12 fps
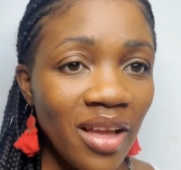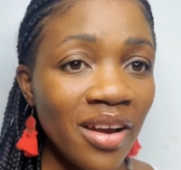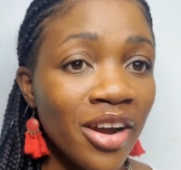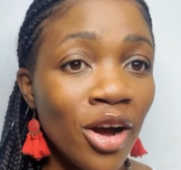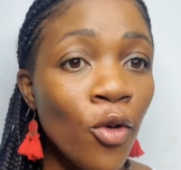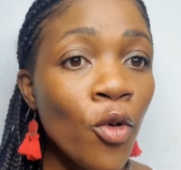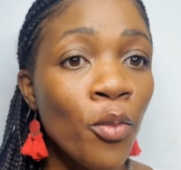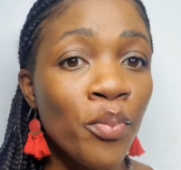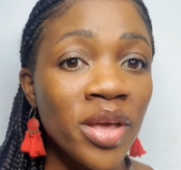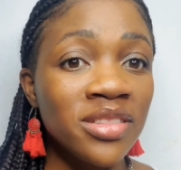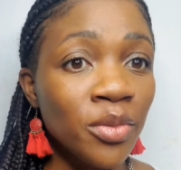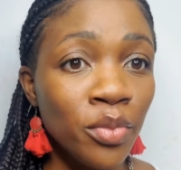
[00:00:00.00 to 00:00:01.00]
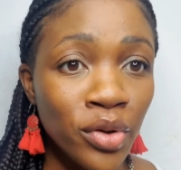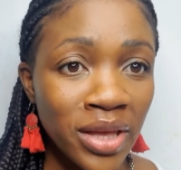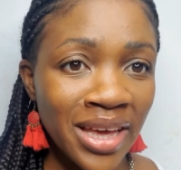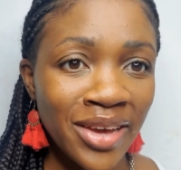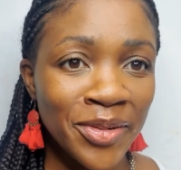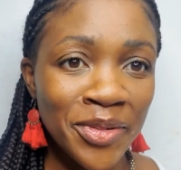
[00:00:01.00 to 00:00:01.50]
girl who picked the
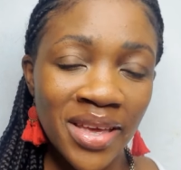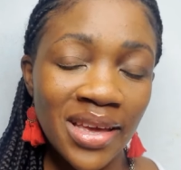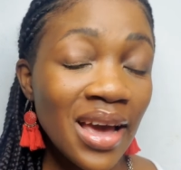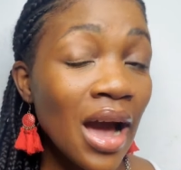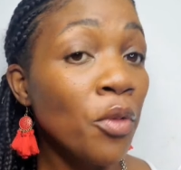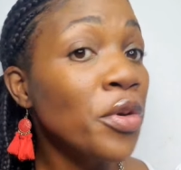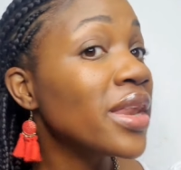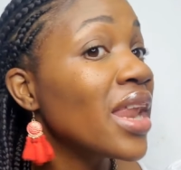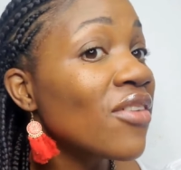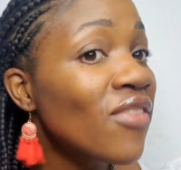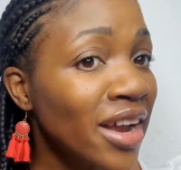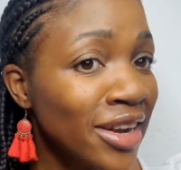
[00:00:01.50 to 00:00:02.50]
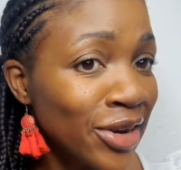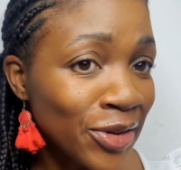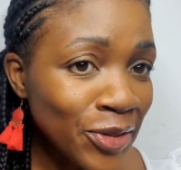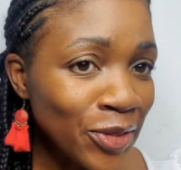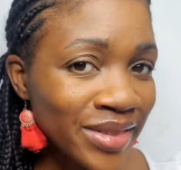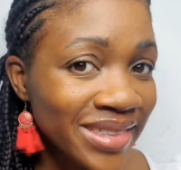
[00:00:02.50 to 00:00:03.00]
bouquet, okay? And we never
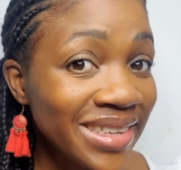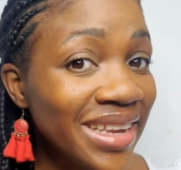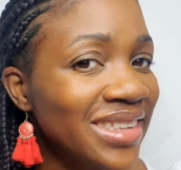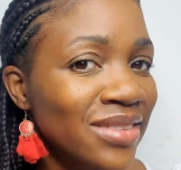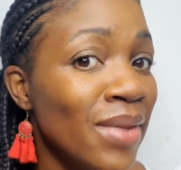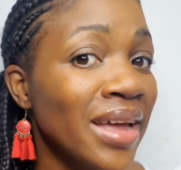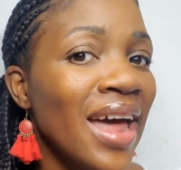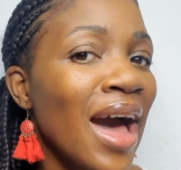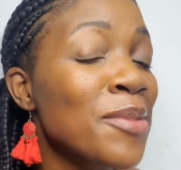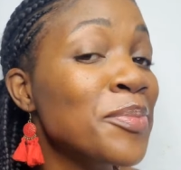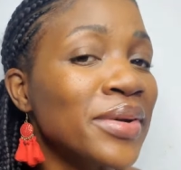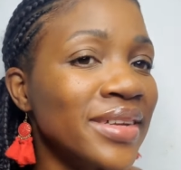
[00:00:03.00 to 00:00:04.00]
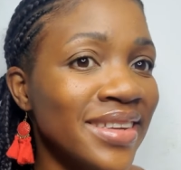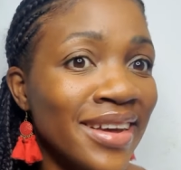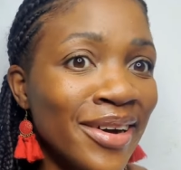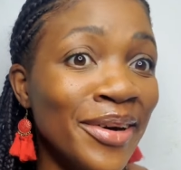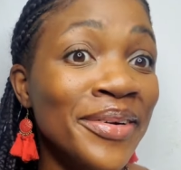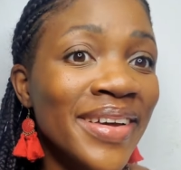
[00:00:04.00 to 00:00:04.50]
know. Things might happen,
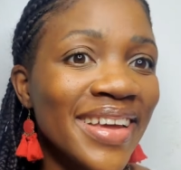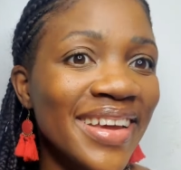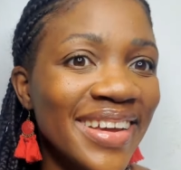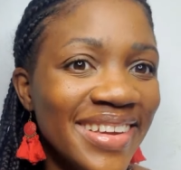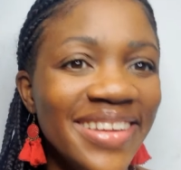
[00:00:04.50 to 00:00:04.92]
okay?